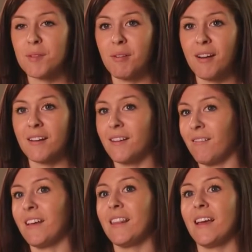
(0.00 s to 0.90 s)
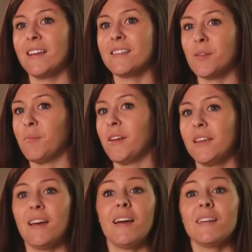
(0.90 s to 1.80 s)
to work knowing that somebody
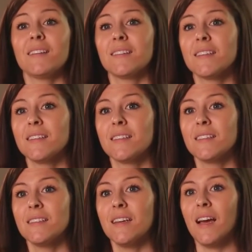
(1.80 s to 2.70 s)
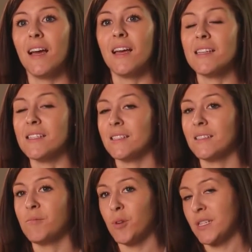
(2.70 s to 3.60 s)
died. And
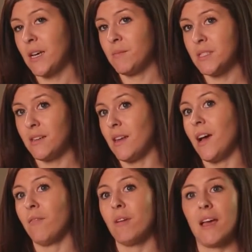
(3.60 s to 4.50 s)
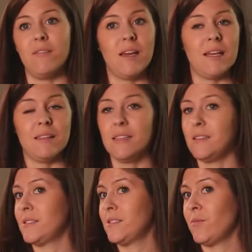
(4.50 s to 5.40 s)
more times than not, we have at
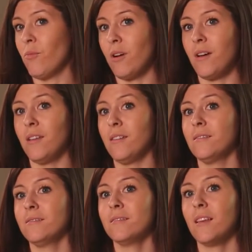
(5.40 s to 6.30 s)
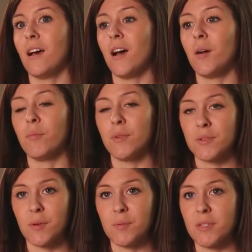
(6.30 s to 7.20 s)
least one
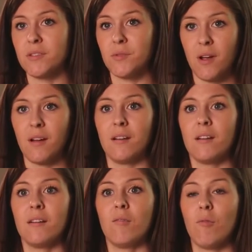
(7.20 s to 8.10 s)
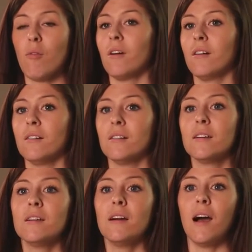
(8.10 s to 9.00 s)
prescription drug or
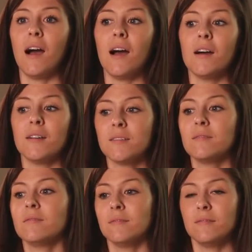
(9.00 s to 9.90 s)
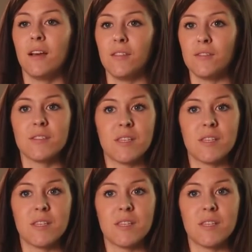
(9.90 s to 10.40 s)
other